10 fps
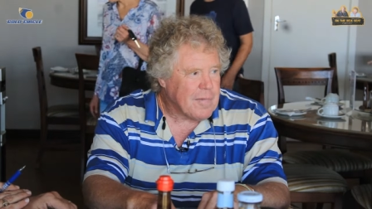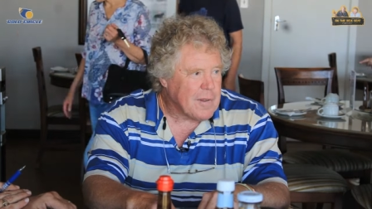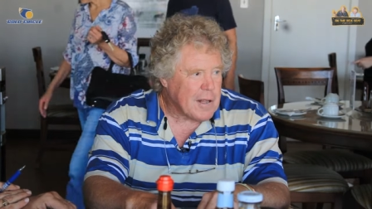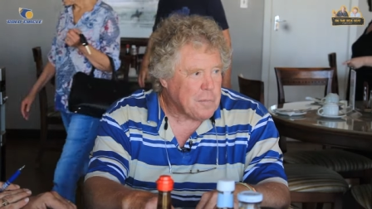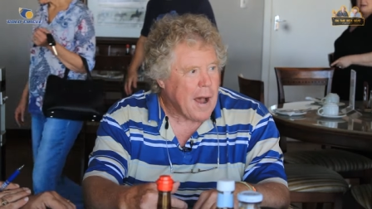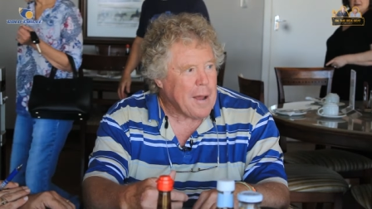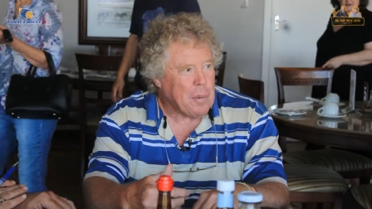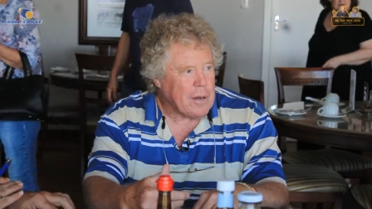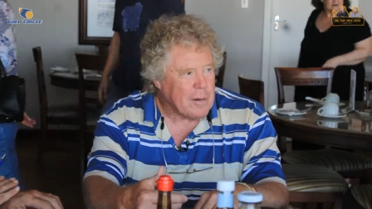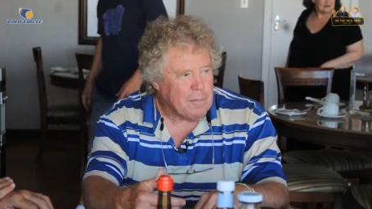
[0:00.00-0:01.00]
That's my
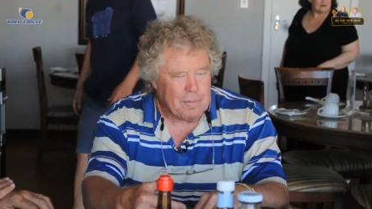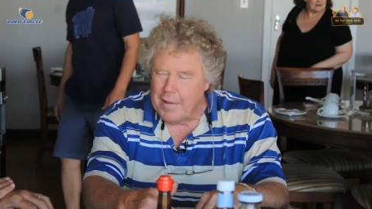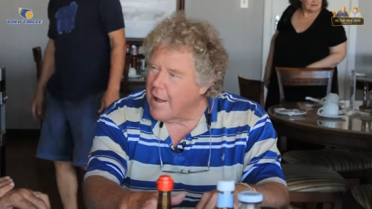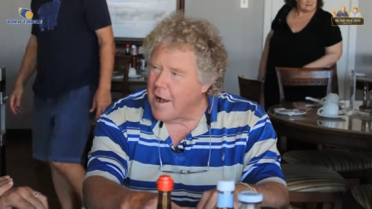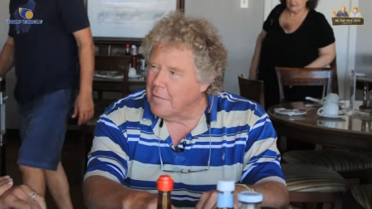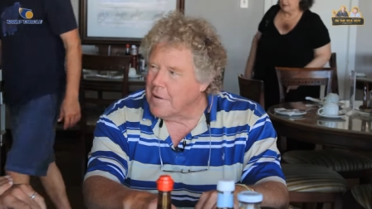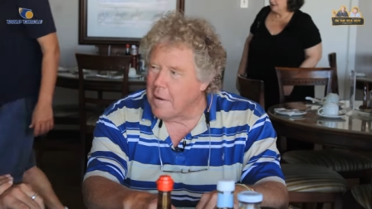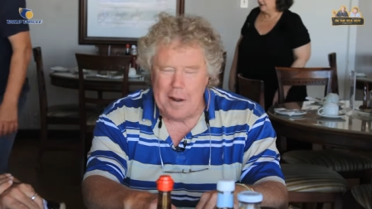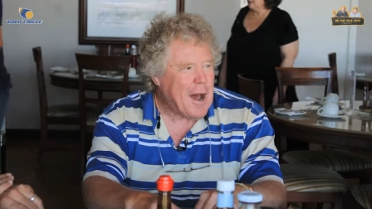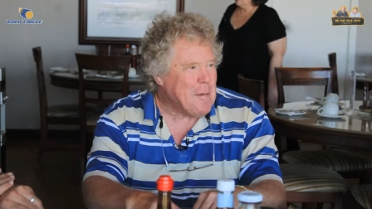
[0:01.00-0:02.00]
opinion. And if yeah. it's up I, in
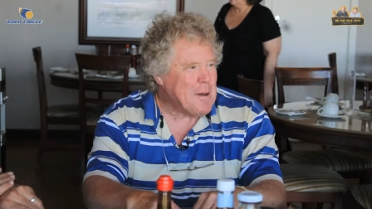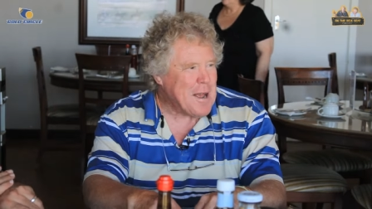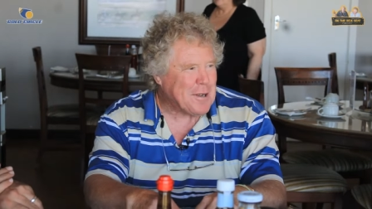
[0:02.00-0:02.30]
the academy.